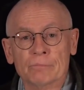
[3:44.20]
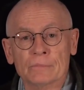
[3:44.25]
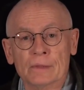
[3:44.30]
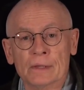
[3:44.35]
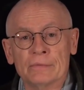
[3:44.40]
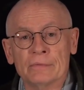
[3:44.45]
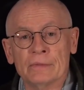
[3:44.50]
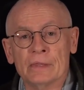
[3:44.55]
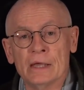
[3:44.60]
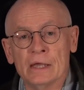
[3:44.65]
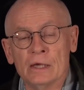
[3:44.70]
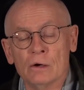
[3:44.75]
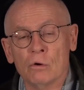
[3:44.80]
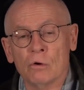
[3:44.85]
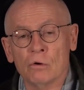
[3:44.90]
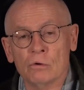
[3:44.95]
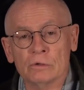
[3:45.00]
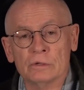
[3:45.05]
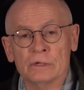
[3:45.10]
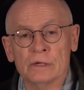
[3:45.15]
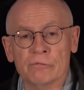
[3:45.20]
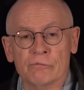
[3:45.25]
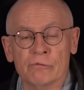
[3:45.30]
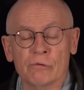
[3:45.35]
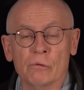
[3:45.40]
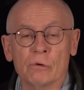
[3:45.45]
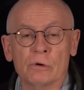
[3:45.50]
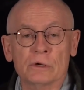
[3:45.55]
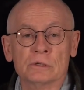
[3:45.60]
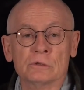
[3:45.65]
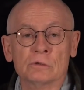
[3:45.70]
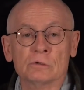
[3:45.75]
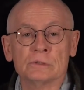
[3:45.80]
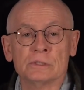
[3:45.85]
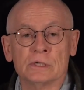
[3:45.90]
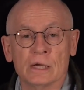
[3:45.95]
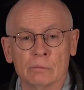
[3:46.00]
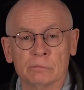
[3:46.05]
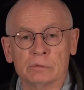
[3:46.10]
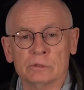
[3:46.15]
they all refer to
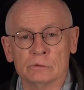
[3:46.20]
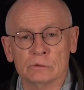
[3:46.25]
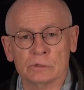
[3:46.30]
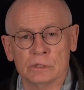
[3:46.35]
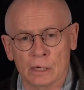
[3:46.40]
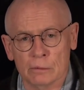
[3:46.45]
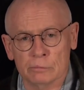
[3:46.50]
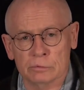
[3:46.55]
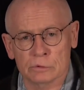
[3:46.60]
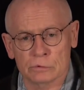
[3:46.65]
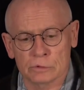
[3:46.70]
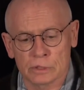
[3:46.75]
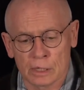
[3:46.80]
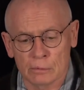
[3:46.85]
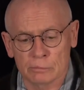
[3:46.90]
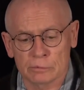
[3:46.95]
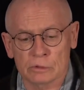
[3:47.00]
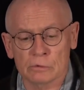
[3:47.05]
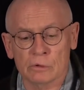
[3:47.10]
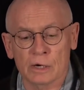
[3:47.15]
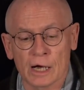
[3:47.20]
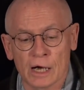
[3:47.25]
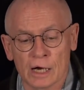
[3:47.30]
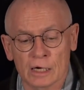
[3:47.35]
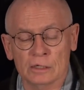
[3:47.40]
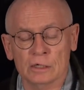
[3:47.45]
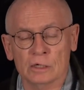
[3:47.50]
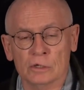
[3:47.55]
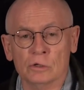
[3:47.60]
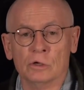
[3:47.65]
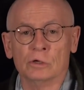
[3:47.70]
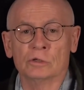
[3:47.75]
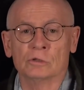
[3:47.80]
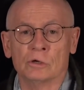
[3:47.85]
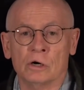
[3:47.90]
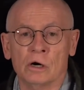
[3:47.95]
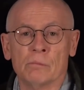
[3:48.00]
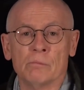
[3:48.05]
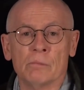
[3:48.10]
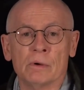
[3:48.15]

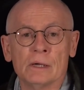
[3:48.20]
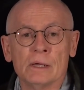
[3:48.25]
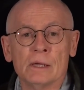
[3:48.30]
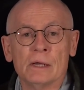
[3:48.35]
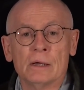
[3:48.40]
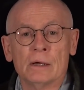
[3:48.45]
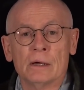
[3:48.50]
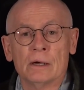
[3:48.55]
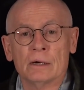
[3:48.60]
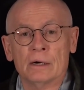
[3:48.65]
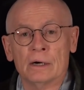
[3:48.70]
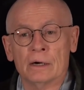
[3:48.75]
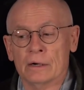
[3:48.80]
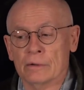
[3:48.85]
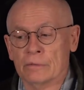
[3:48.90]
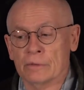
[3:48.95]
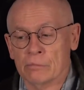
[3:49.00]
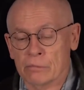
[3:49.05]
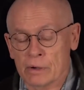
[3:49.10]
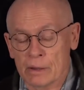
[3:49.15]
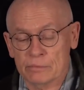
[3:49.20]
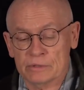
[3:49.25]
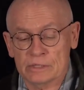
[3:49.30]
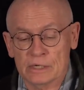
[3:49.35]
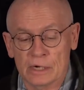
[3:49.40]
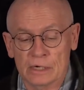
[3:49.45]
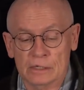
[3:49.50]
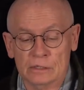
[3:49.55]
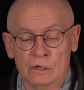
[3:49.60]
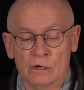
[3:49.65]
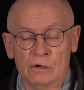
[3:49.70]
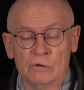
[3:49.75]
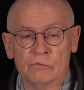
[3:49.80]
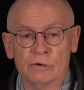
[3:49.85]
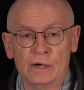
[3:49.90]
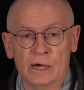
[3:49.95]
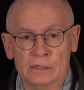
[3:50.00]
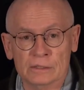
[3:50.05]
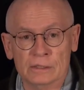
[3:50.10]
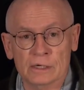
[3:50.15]
www.hunger.com, the website of
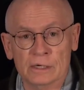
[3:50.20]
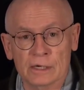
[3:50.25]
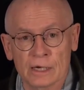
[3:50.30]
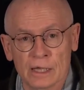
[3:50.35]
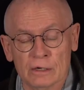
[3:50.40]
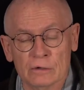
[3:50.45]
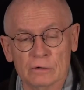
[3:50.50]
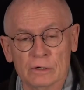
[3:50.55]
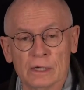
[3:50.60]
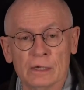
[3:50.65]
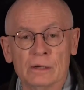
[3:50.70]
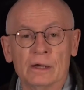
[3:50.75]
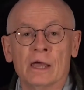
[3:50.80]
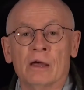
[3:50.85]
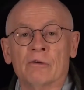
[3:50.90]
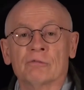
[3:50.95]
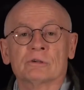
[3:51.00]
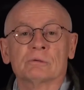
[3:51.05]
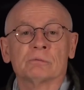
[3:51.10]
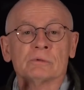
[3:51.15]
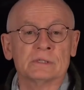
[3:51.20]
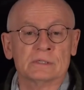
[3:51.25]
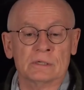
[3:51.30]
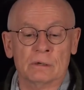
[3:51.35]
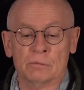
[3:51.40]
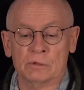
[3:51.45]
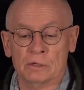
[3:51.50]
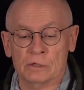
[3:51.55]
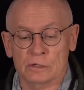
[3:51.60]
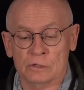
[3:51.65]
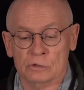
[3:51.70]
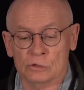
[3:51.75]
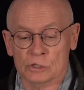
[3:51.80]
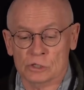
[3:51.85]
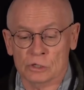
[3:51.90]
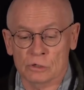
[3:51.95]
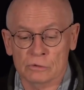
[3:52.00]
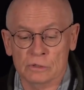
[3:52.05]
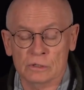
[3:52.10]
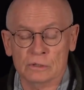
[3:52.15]
Hunger Gallery. Afterwards, I'm going to
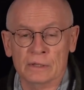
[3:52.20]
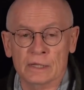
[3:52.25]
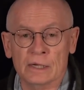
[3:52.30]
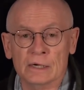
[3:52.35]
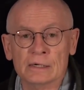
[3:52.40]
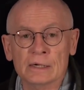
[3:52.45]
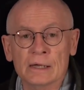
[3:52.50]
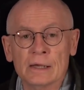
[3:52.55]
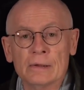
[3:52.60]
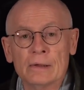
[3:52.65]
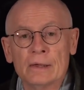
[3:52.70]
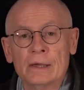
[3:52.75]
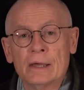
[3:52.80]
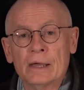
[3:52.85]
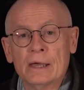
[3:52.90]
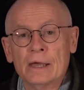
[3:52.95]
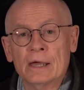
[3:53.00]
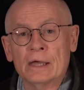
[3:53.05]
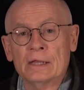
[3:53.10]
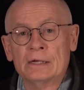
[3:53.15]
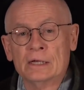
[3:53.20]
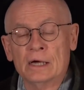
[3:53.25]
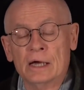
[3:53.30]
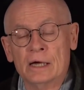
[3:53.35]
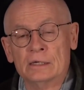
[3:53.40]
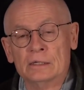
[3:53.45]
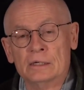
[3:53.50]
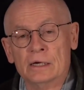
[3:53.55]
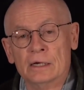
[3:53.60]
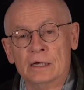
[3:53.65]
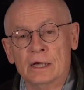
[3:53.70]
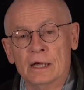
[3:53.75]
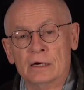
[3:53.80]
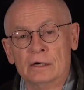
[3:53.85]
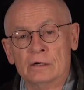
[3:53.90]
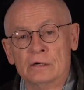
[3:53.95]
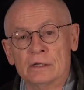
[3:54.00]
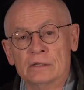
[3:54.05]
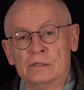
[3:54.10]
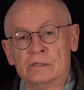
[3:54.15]
show you that. And Hunger
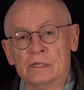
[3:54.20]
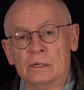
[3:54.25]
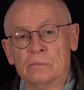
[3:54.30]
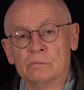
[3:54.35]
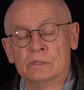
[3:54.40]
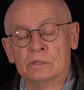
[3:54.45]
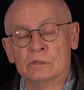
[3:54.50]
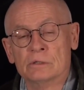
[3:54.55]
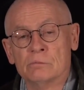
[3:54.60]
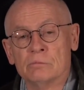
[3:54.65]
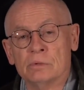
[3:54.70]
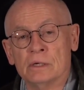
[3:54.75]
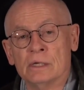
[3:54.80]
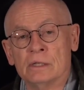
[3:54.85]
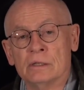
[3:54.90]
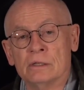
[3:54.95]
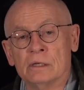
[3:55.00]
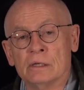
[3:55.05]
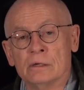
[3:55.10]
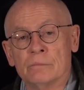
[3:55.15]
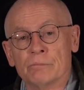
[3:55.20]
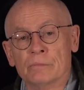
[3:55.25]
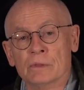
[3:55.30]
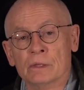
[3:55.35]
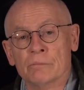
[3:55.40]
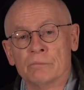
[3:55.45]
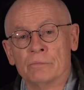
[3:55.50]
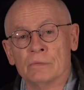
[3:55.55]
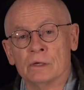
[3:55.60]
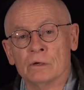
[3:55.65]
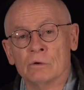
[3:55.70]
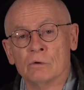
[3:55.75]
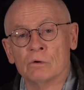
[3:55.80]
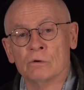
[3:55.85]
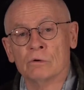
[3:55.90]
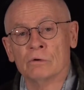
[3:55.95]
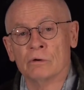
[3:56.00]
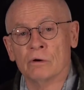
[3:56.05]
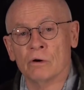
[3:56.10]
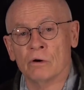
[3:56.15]
Gallery seems to be the
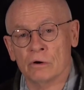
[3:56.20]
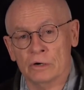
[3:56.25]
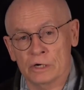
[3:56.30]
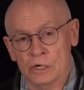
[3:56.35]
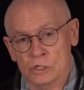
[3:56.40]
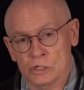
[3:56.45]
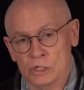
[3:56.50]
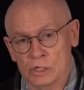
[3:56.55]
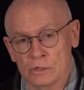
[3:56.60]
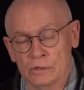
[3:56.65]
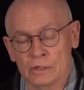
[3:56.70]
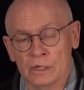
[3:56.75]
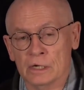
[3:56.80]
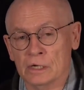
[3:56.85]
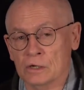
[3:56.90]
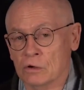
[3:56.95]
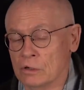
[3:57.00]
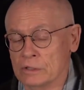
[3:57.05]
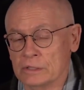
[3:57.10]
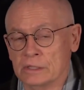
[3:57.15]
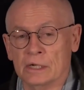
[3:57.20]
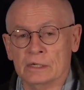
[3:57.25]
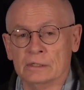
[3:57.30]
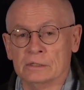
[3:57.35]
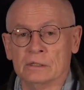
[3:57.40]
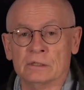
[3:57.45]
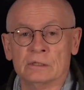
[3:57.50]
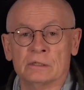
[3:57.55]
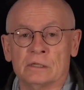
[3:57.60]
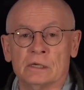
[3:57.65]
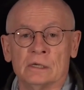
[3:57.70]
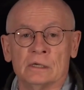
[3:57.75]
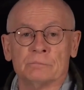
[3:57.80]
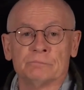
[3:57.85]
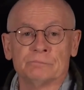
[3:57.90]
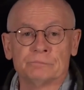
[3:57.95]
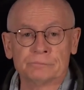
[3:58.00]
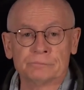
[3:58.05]
origin. They contacted the